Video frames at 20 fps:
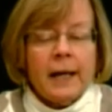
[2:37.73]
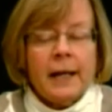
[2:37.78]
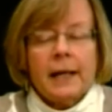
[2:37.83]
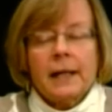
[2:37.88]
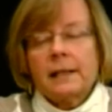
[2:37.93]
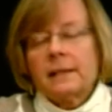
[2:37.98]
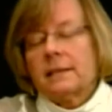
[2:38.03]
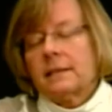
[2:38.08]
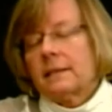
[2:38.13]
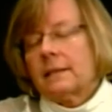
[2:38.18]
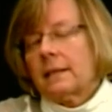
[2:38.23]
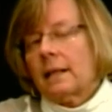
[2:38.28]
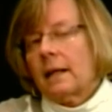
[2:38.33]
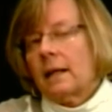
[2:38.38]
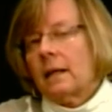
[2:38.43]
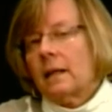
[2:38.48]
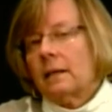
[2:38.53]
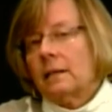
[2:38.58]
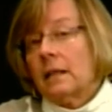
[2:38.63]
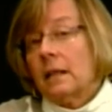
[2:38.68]
It's
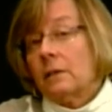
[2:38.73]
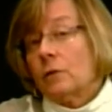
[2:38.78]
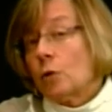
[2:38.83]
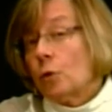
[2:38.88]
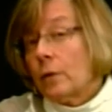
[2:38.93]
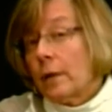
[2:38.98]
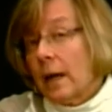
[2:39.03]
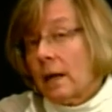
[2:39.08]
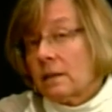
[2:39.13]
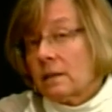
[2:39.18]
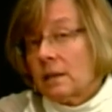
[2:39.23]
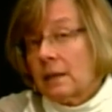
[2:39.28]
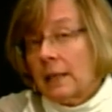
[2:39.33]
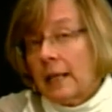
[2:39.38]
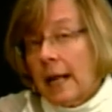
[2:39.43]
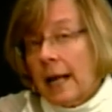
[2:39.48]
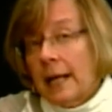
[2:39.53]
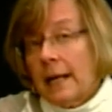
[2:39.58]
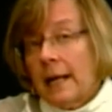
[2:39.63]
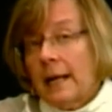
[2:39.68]
uh,
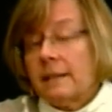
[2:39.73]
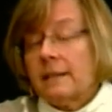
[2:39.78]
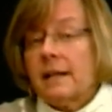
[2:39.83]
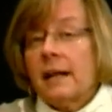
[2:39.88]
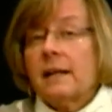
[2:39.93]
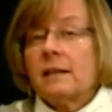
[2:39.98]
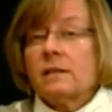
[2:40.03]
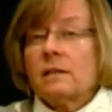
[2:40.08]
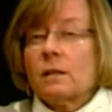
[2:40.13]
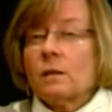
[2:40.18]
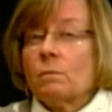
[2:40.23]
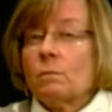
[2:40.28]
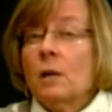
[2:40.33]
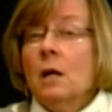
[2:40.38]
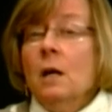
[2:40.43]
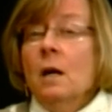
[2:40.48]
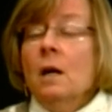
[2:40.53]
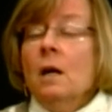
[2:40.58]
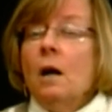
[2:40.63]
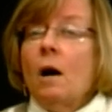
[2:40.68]
2008. It takes them
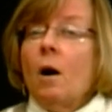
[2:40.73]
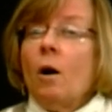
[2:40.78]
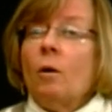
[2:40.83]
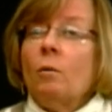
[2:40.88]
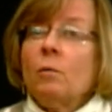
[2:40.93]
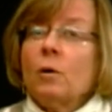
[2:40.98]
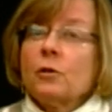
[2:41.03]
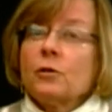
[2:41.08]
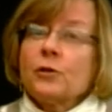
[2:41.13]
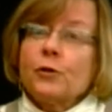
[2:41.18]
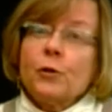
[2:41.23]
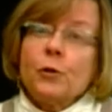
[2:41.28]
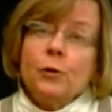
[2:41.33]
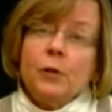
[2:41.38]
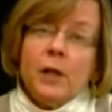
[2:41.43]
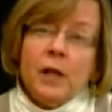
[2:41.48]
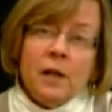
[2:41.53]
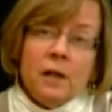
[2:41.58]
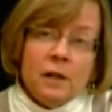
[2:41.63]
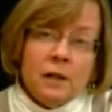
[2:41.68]
almost two
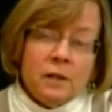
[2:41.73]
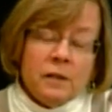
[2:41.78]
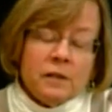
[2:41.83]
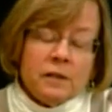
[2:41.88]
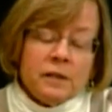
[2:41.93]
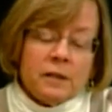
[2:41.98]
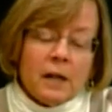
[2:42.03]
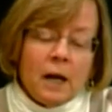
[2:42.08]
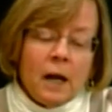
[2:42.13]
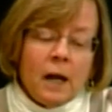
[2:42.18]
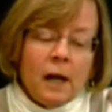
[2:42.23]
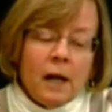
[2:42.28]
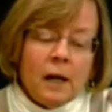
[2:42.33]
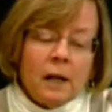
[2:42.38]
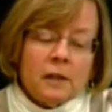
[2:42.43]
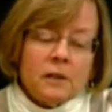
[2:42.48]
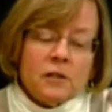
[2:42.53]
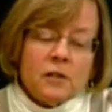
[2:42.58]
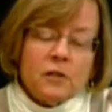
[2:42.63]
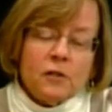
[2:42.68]
years
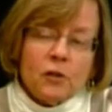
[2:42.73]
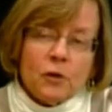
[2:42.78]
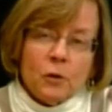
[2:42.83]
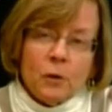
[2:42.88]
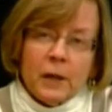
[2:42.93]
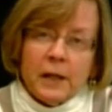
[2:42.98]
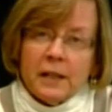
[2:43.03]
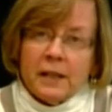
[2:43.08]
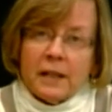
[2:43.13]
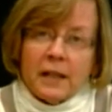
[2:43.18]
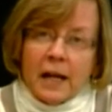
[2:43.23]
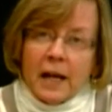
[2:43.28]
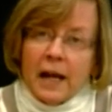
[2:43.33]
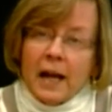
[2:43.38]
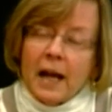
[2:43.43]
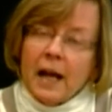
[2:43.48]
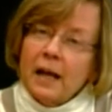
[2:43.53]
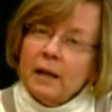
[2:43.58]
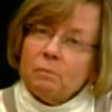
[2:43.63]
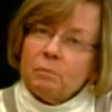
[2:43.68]
uh, to do it. They
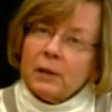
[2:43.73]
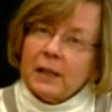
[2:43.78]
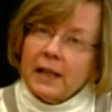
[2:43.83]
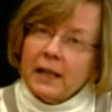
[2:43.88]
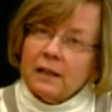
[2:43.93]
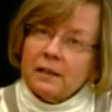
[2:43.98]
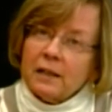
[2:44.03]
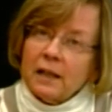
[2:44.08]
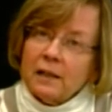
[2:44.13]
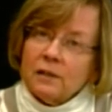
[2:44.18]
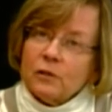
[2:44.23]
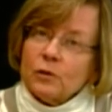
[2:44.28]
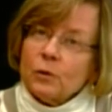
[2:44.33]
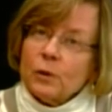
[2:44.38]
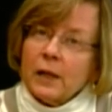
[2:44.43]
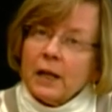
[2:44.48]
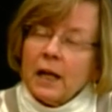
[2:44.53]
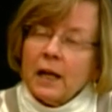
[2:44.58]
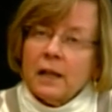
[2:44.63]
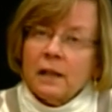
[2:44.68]
had planned on
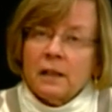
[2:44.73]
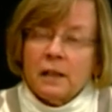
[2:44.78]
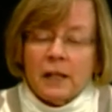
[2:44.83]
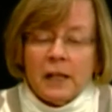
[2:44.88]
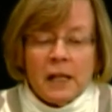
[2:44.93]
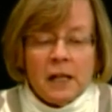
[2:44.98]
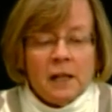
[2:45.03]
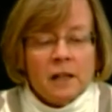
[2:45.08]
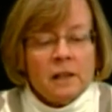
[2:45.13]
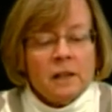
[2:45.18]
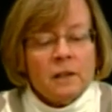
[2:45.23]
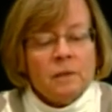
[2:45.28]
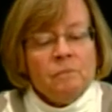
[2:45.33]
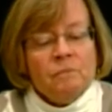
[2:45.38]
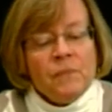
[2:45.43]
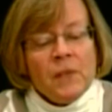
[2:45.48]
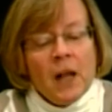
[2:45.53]
doing it in a year.